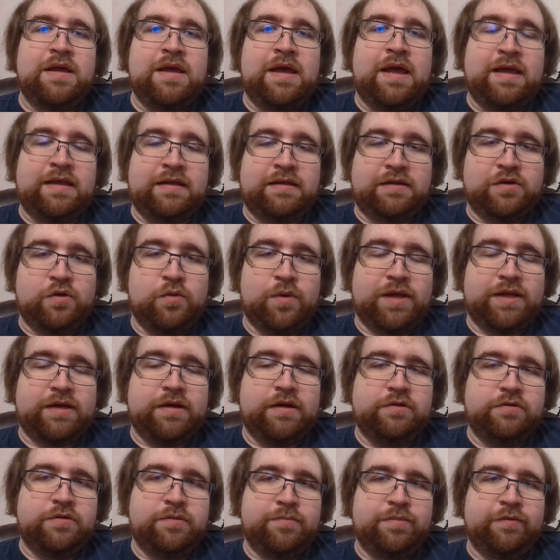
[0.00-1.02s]
Hey, quick
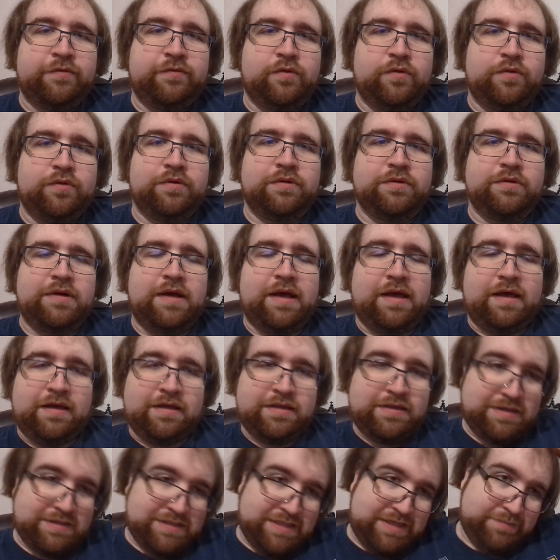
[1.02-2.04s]
note before
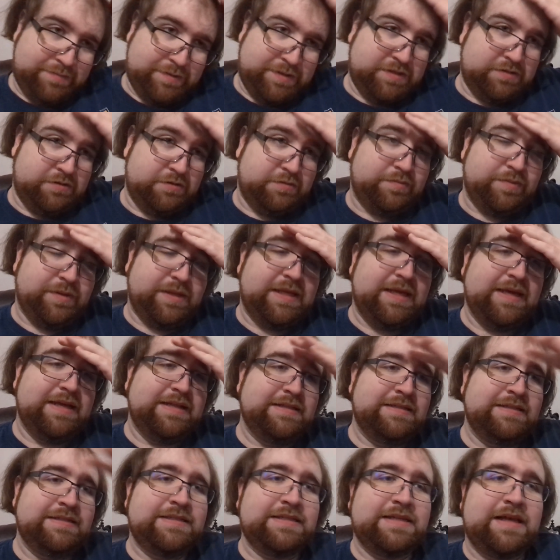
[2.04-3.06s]
this episode
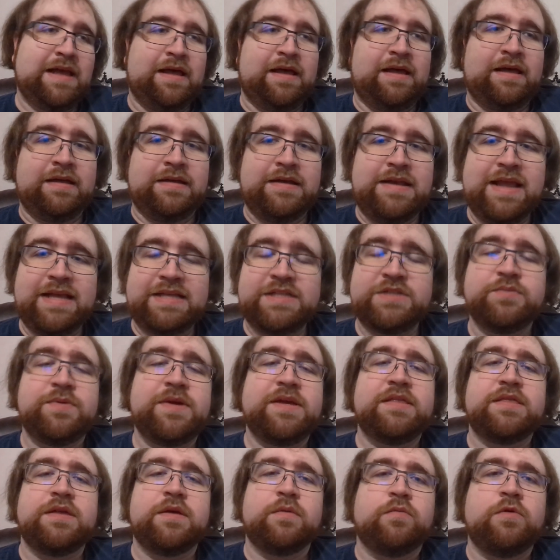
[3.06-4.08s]
begins. Next
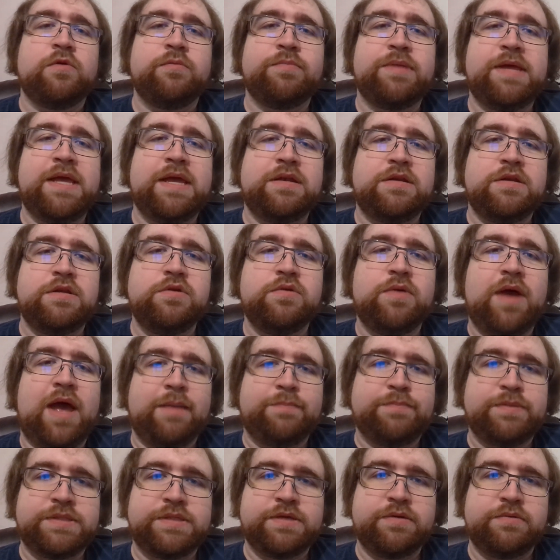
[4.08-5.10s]
week, there won't be a new
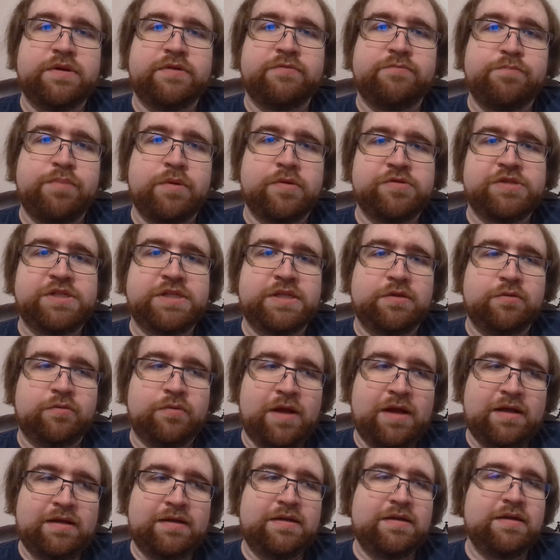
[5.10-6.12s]
episode of Bocchi The
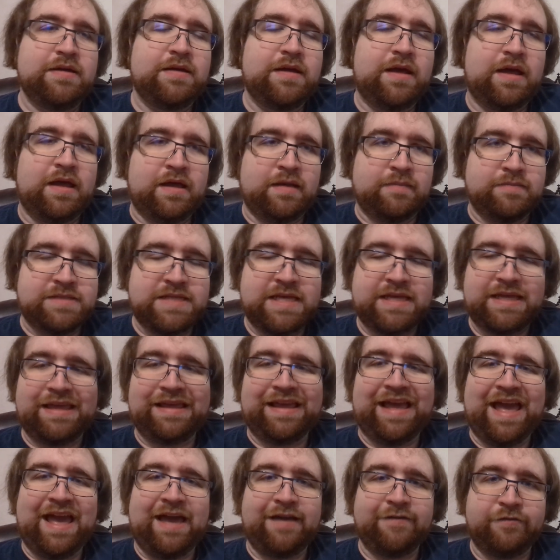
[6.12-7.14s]
Rock. I'm
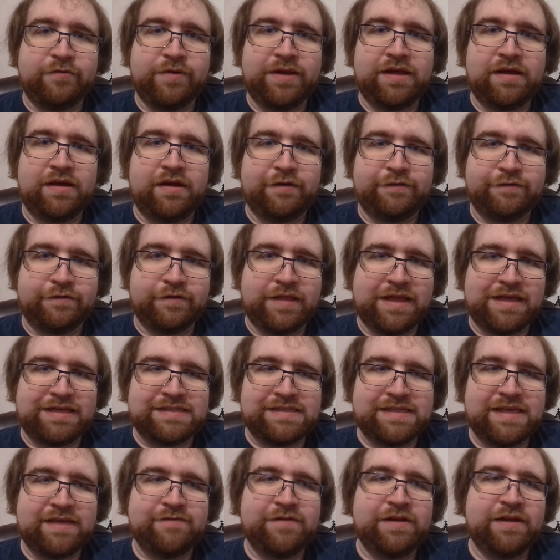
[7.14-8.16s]
taking a half week off for
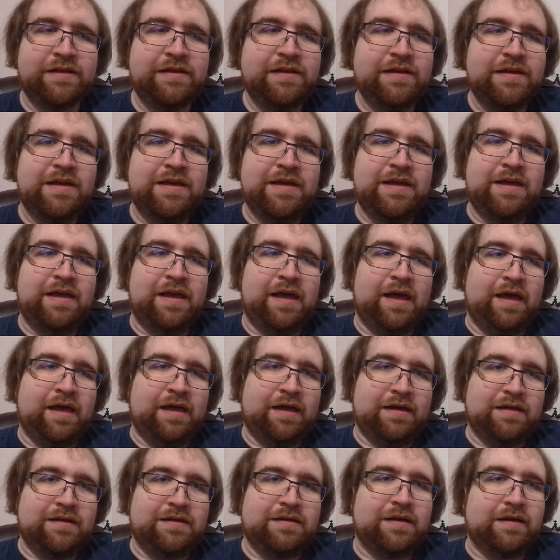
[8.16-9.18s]
Thanksgiving.
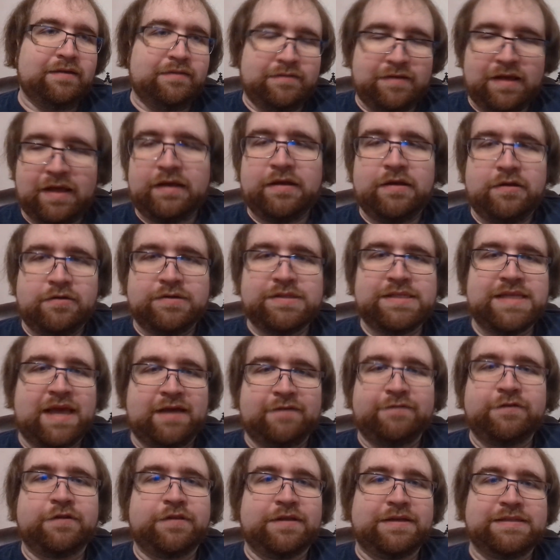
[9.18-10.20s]
I know it's
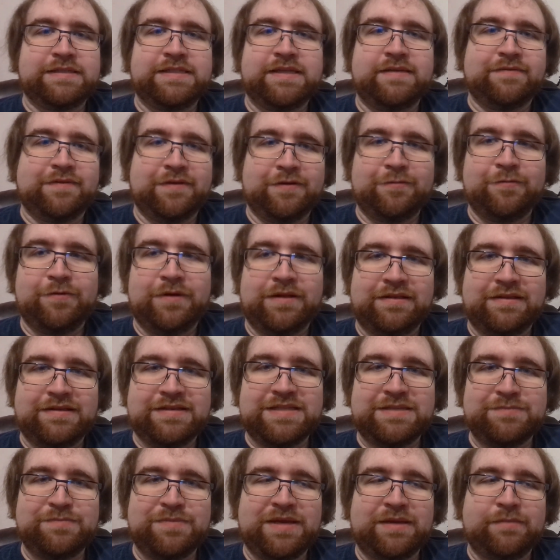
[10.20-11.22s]
after Thanksgiving when
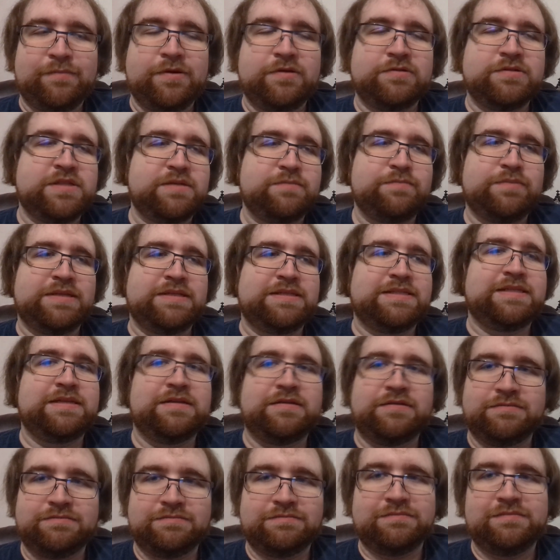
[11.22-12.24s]
this is being posted, but
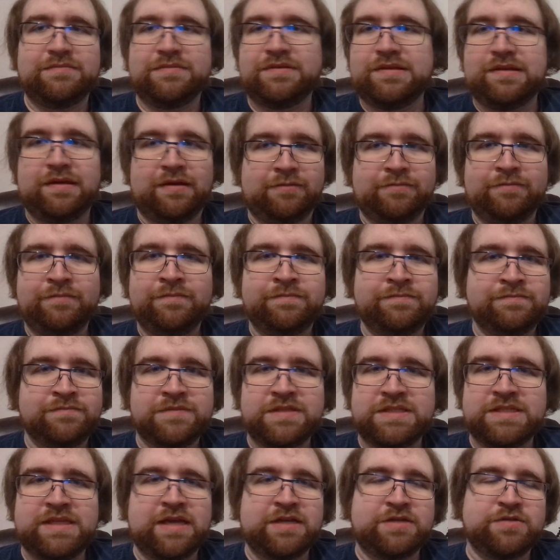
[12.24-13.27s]
still, you know,
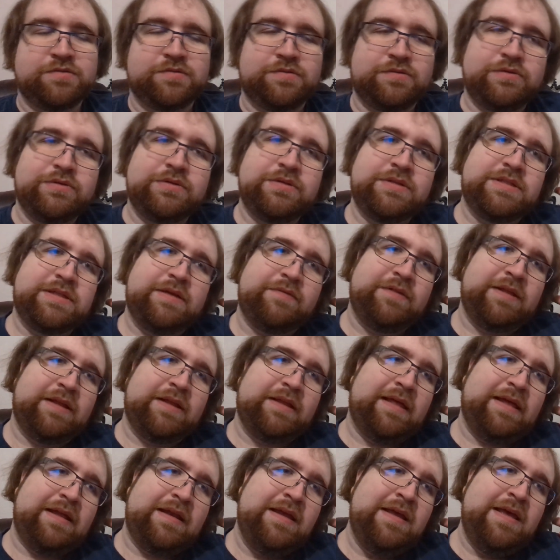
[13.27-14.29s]
schedules, stuff like
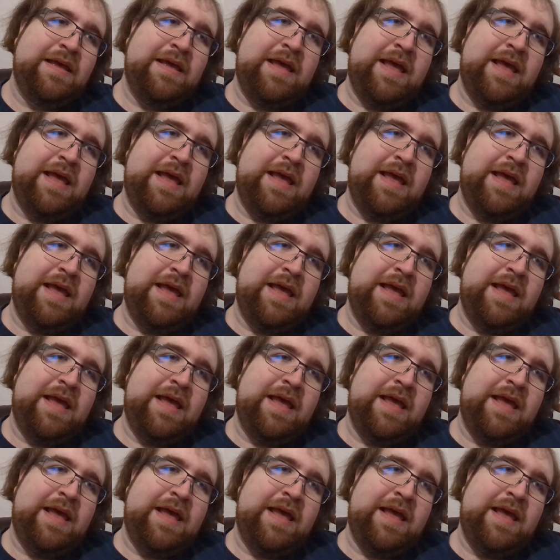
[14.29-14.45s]
that.